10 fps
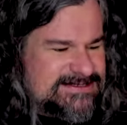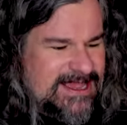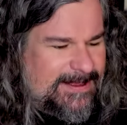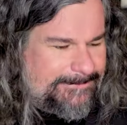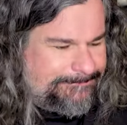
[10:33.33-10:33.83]

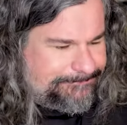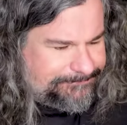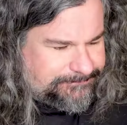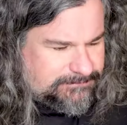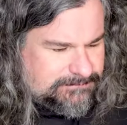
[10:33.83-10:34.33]
Harold
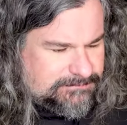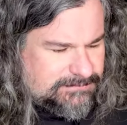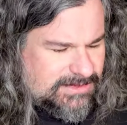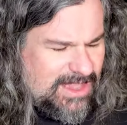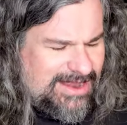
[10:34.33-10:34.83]

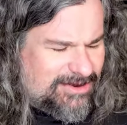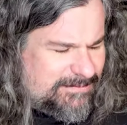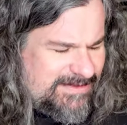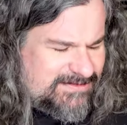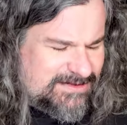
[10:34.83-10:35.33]

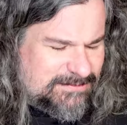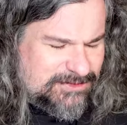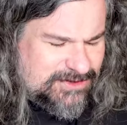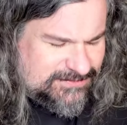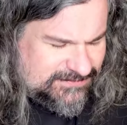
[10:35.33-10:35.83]
Melvin and
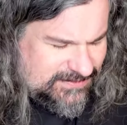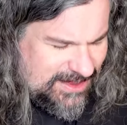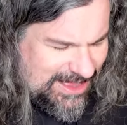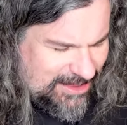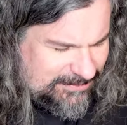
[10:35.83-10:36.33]
Blue Notes
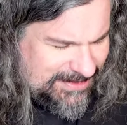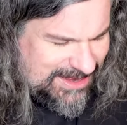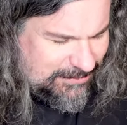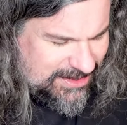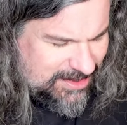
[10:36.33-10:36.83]
album
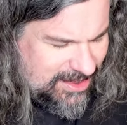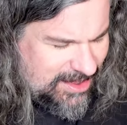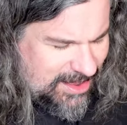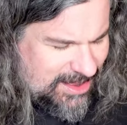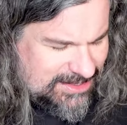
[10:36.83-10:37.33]
anyway.
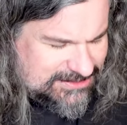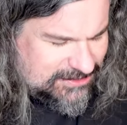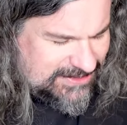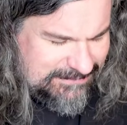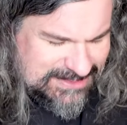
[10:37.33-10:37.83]

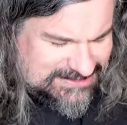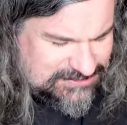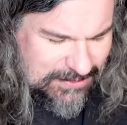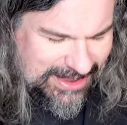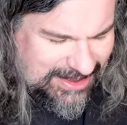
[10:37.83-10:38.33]
Don't Leave Me
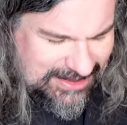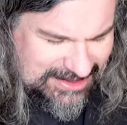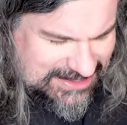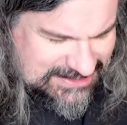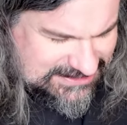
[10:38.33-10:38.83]
This Way
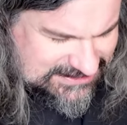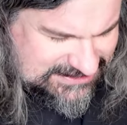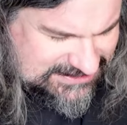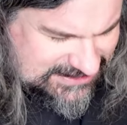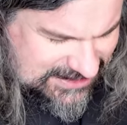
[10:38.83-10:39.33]

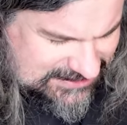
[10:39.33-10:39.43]
is